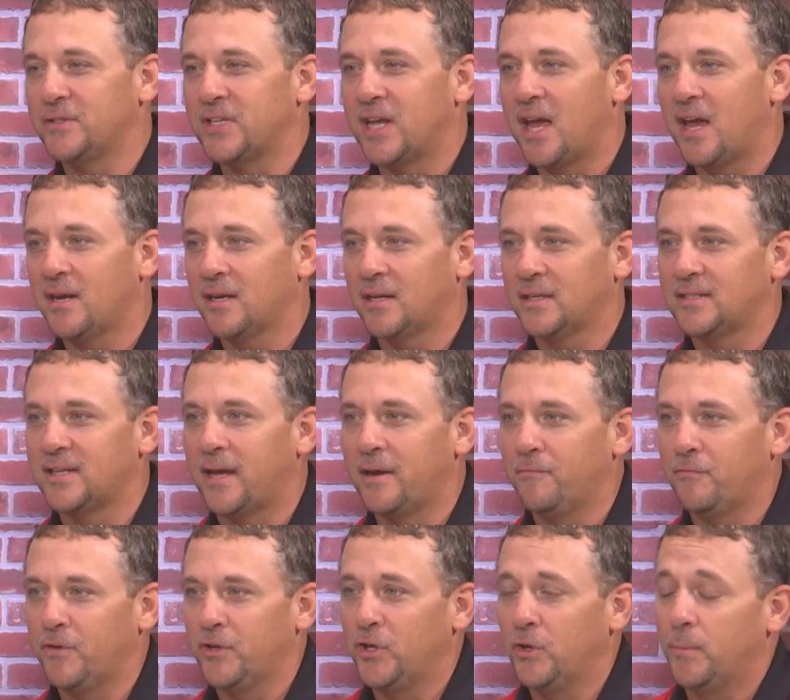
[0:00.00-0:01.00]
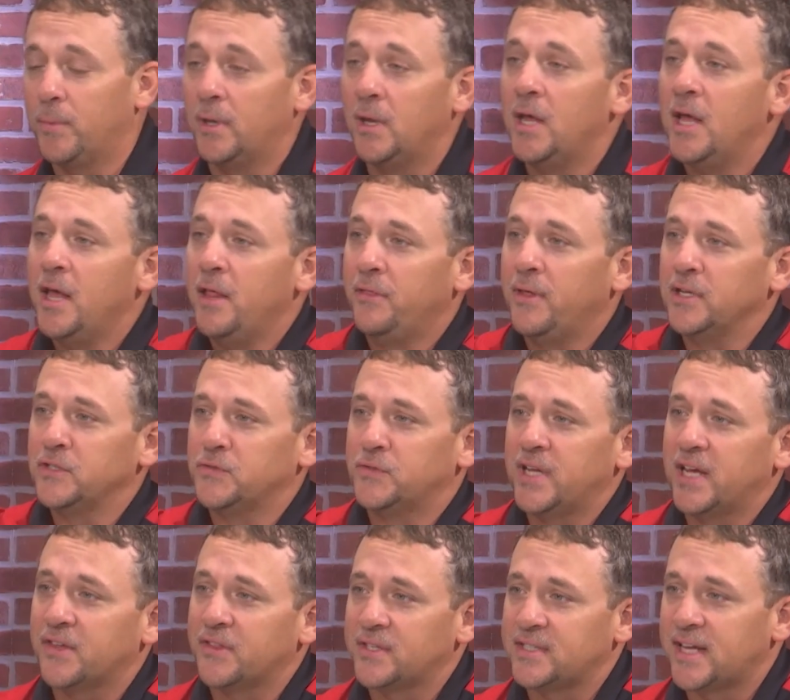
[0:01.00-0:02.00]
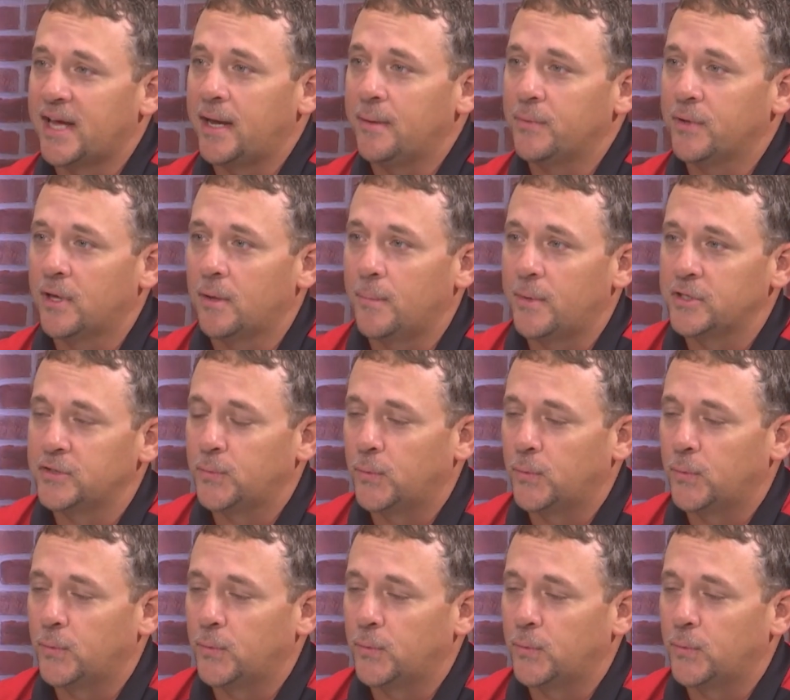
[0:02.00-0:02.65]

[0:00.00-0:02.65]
it's a hectic time for you, but thanks for taking the time to come on